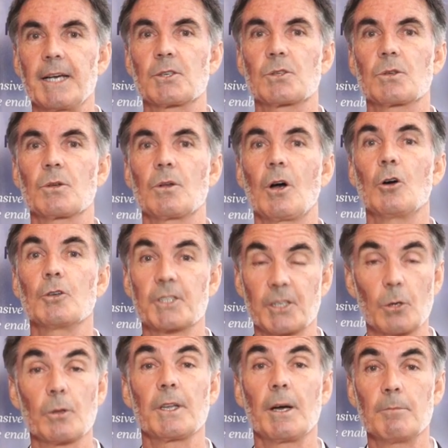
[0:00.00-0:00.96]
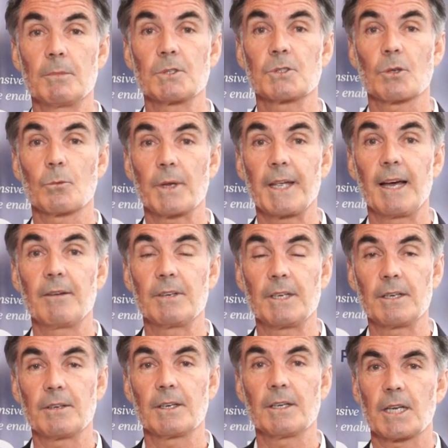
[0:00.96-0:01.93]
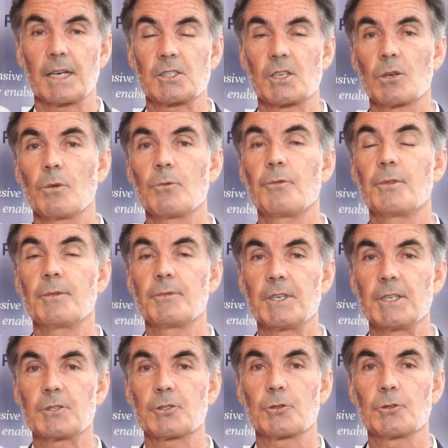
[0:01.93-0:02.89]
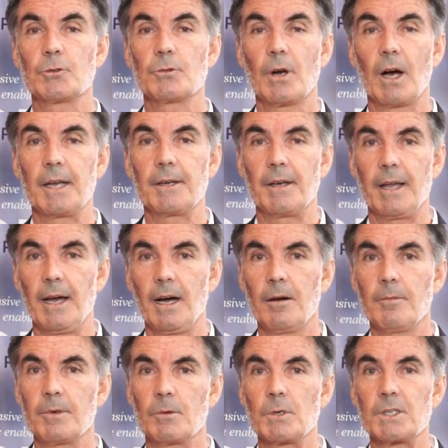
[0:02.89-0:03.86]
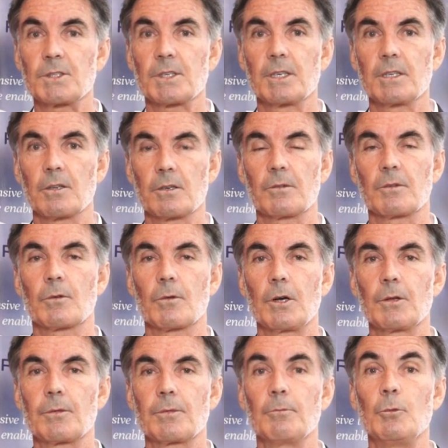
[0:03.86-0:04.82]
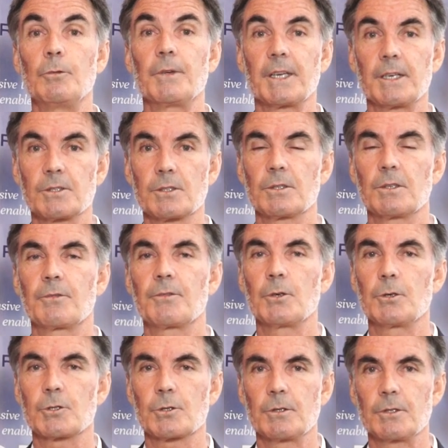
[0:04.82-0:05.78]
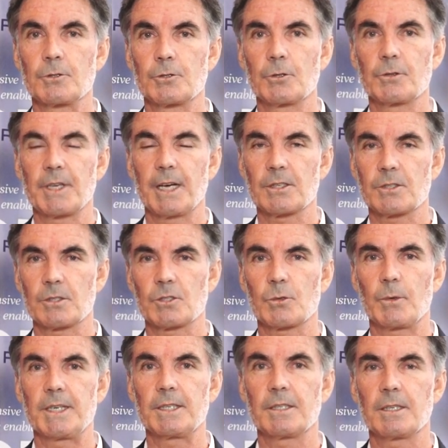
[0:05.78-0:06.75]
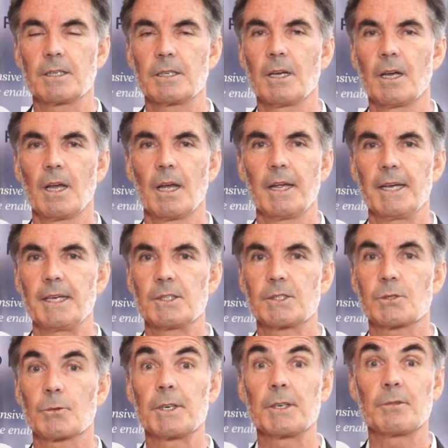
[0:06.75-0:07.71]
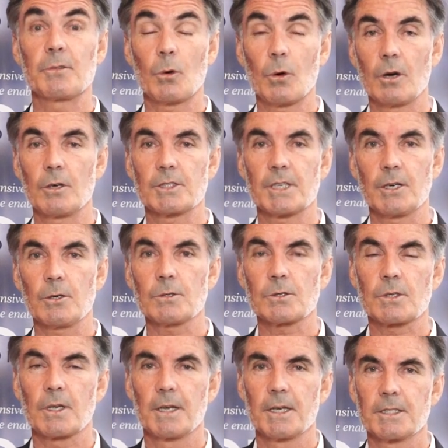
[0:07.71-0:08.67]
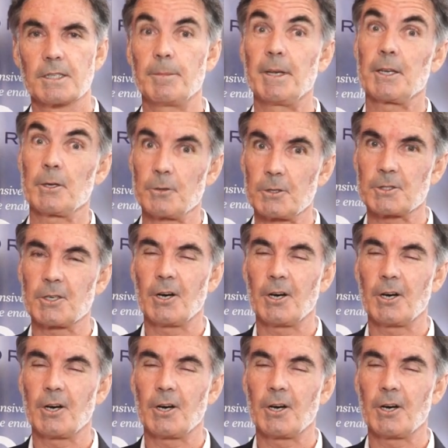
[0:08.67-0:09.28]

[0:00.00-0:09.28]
actual hotel numbers that we have in India, touching on 52 right now, but we see a lot of growth moving into the future in 2020 is three to four hotels, depending on the